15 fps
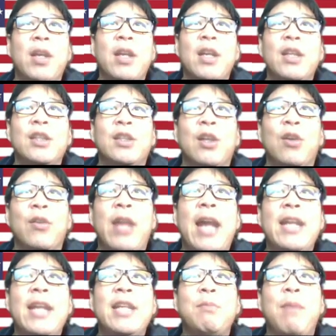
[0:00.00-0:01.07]
So
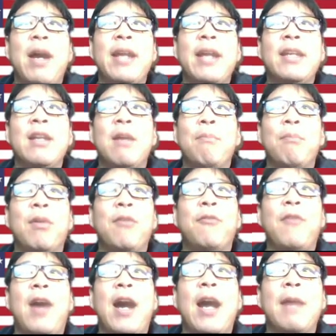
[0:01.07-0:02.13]
that is my number
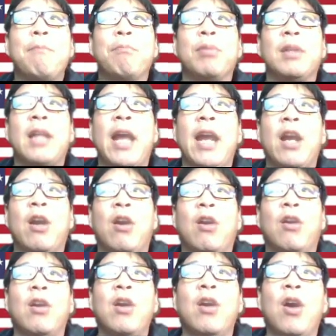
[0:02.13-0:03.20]
five
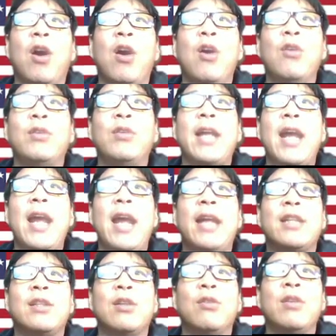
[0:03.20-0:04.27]
player.
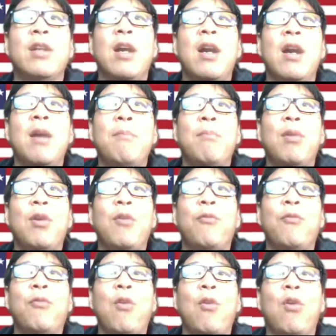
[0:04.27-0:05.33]
Okay, so number
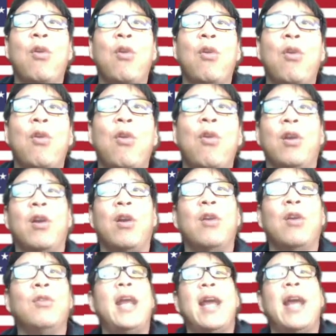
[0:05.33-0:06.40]
four.
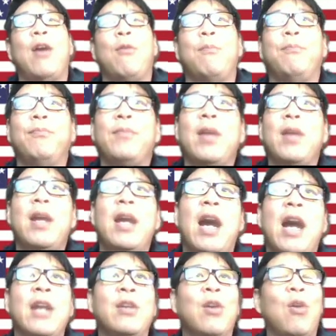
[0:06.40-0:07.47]
Okay, now
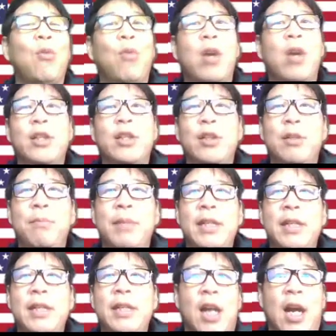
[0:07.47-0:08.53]
I don't want
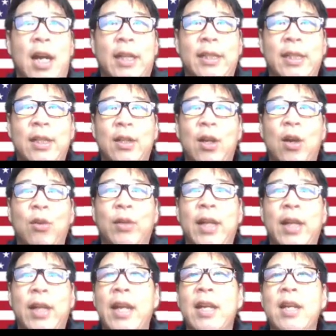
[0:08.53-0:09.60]
you to be shocked.
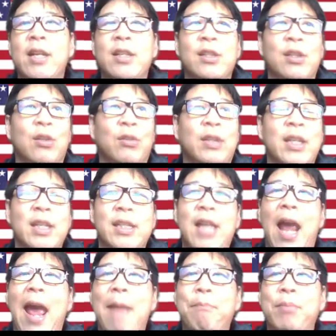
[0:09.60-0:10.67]
Okay, so
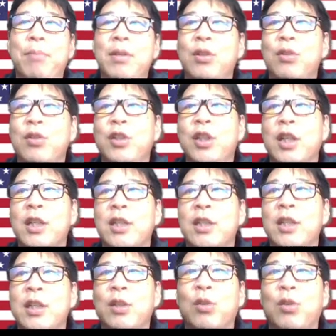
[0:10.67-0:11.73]
this happened to
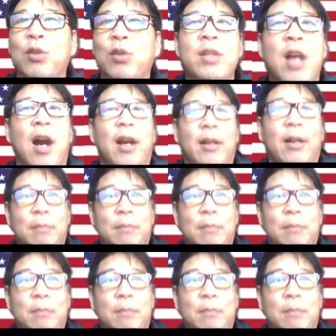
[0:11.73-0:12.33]
Justin Gutang.